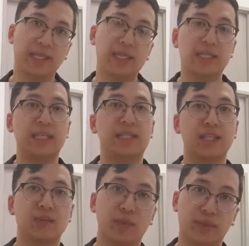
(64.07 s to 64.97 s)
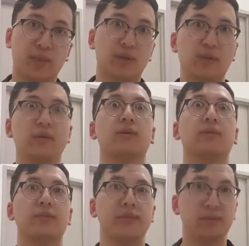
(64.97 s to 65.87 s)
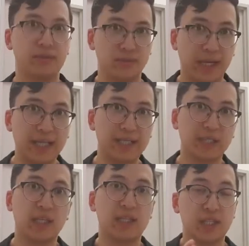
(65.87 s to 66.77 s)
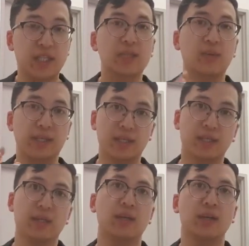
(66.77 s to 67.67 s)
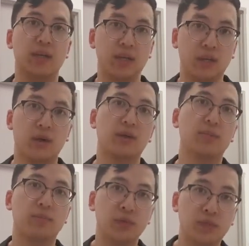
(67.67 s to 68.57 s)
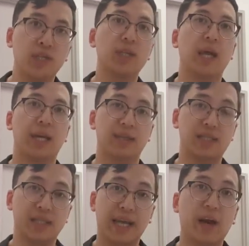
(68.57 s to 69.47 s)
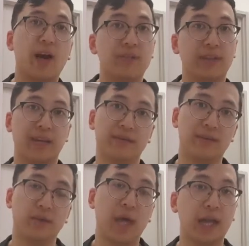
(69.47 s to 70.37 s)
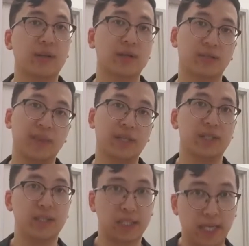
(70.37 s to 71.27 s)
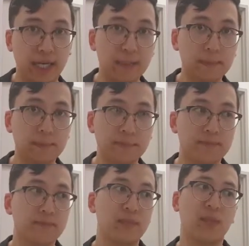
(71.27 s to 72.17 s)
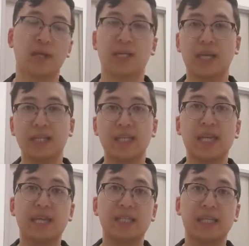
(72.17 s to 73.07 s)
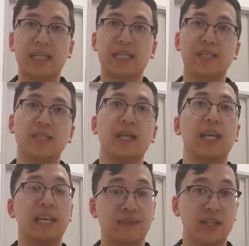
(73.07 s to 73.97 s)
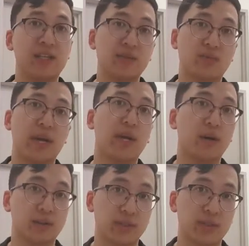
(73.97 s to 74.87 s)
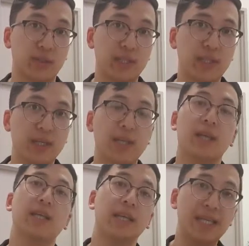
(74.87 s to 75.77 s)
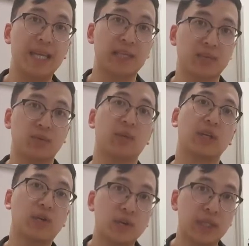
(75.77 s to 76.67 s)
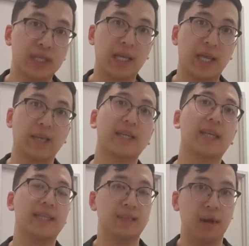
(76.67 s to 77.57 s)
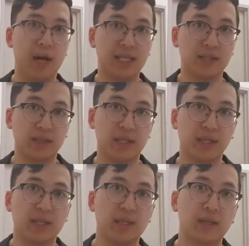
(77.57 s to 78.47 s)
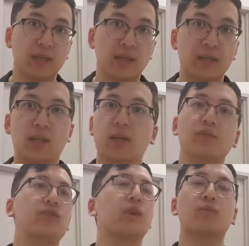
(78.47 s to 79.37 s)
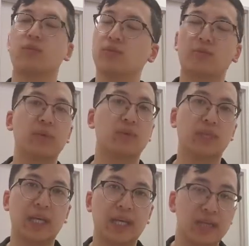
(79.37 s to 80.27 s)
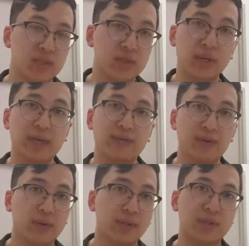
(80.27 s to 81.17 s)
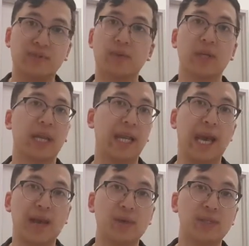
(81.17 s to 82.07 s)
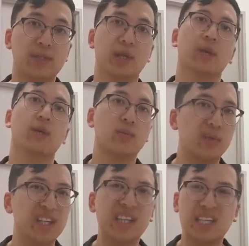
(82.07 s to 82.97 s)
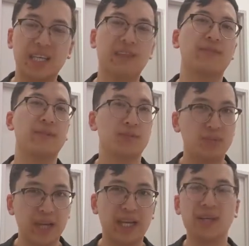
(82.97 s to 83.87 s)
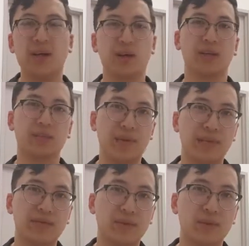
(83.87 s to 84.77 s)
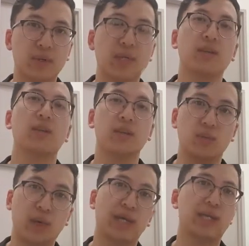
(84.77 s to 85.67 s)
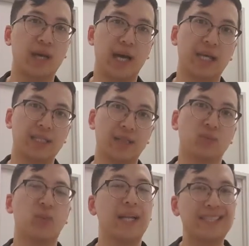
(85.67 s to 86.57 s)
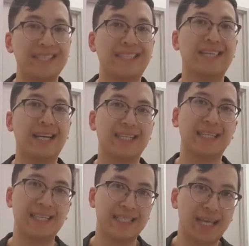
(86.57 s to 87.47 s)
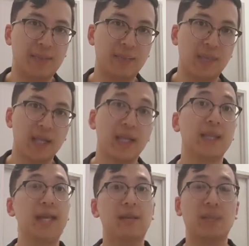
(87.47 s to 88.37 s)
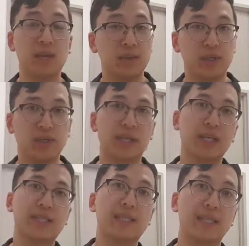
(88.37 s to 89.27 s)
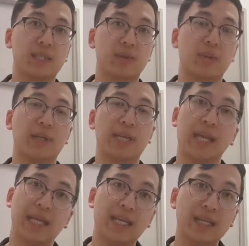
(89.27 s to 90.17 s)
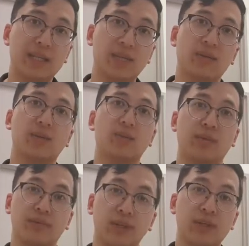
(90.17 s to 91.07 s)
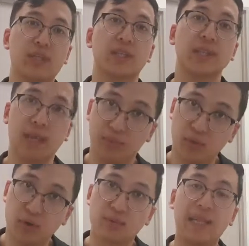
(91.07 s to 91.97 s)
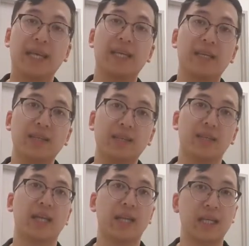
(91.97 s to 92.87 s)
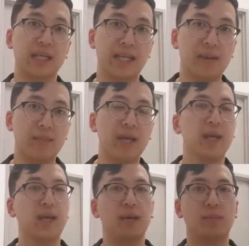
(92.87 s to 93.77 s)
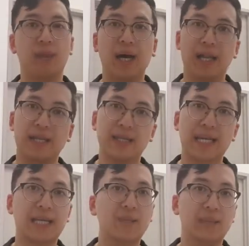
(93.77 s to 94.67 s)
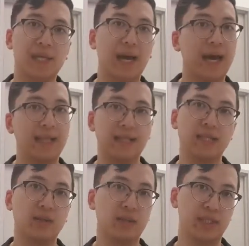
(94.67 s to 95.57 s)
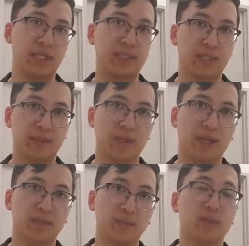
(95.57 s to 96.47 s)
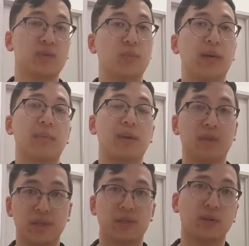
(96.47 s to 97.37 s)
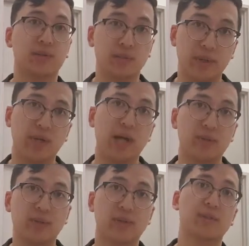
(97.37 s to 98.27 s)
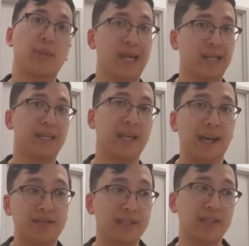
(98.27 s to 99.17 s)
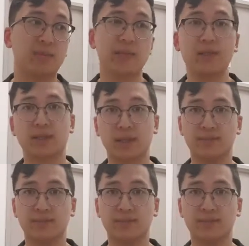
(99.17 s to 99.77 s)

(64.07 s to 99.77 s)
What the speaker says: this leads into what we call, obviously, rest, continuing to not push it and stay off that foot or ankle as much as you can. Okay, the next is, if it is red hot and swollen, then yes, we want to cool it down, get some ice on it. General rule people say is 24 to 48 hours. Really, if it's red, hot and painful, you're wanting to ice it. Once it does ease up, then maybe you can consider swapping to heating to do the reverse, get more blood in and heal it up. But that can be a hard thing to assess sometimes, which is where maybe a doctor or podiatrist might need to have a deeper look.